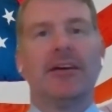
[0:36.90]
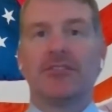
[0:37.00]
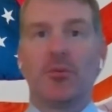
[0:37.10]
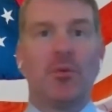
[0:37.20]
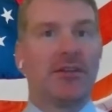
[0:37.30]

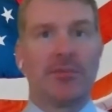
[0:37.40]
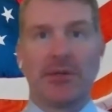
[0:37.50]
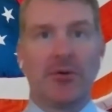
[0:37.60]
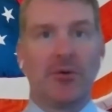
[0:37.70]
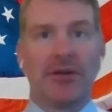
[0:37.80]
So what's
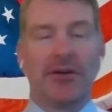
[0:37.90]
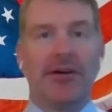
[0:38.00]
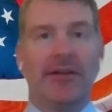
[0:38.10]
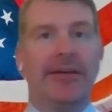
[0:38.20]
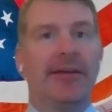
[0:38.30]
been going
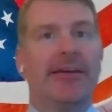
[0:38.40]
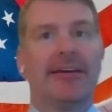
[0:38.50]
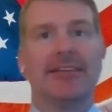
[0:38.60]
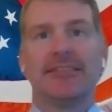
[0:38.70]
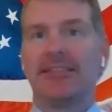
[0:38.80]
on?
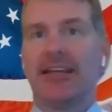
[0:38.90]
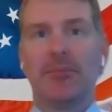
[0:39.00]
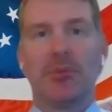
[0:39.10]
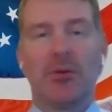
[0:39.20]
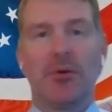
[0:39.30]
State
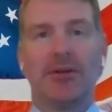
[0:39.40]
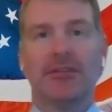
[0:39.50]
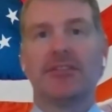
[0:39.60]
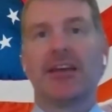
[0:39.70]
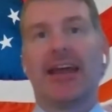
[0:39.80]

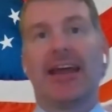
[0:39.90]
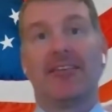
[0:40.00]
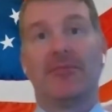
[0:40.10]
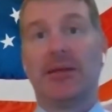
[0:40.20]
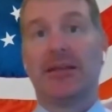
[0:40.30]
employers
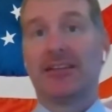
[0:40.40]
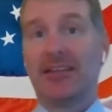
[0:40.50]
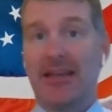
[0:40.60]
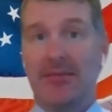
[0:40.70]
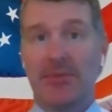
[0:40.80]
have been
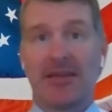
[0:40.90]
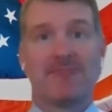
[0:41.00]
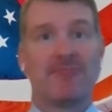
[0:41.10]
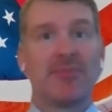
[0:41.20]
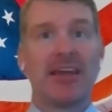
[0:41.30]
claiming
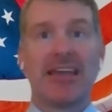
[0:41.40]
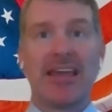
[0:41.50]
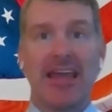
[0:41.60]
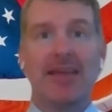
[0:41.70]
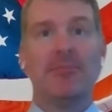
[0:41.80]
they
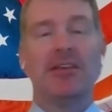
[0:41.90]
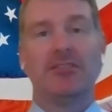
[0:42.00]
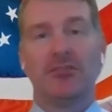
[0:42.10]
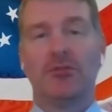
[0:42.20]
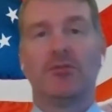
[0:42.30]
can't be
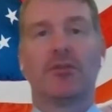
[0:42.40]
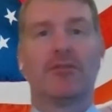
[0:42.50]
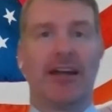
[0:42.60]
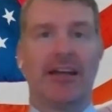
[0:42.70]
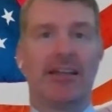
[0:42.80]
sued for
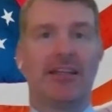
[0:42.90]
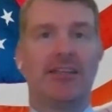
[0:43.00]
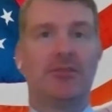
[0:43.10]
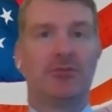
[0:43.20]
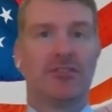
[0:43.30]

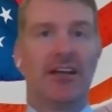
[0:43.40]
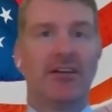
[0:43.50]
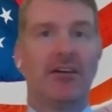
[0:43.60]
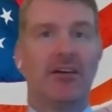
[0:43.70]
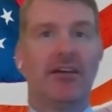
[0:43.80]
violating
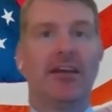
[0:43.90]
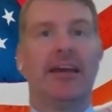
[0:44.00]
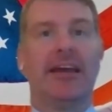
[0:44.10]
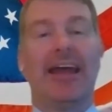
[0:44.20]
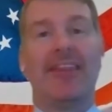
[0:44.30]
USERRA,
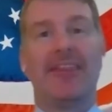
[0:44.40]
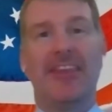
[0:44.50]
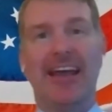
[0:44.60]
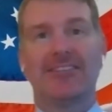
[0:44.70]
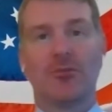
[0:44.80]
and
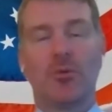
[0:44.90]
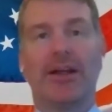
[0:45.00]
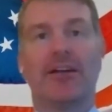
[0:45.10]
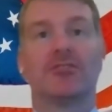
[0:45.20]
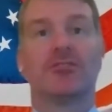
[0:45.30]
that's
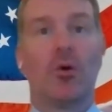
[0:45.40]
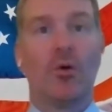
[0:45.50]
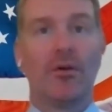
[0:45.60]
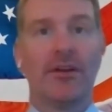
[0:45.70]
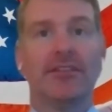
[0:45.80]
where
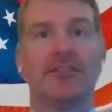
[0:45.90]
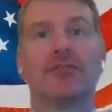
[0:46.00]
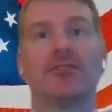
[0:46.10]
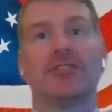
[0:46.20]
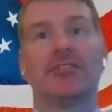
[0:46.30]
Torres
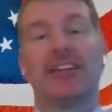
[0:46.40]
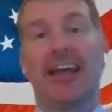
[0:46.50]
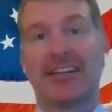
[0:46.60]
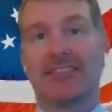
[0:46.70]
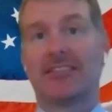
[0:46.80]
versus
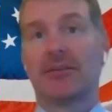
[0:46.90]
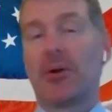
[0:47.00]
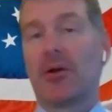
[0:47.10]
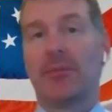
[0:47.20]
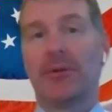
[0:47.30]
Texas
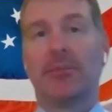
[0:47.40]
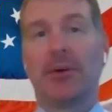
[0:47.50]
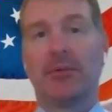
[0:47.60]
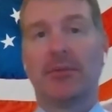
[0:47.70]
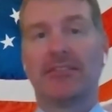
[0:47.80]
Department of
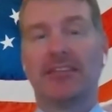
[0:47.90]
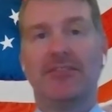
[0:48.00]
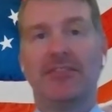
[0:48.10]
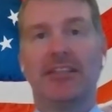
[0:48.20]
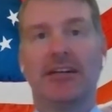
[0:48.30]
Public
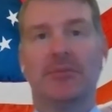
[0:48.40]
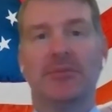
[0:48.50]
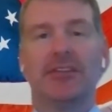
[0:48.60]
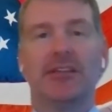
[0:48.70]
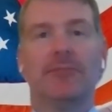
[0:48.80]
Safety
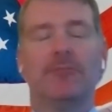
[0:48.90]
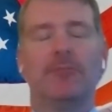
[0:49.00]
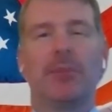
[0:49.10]
comes in.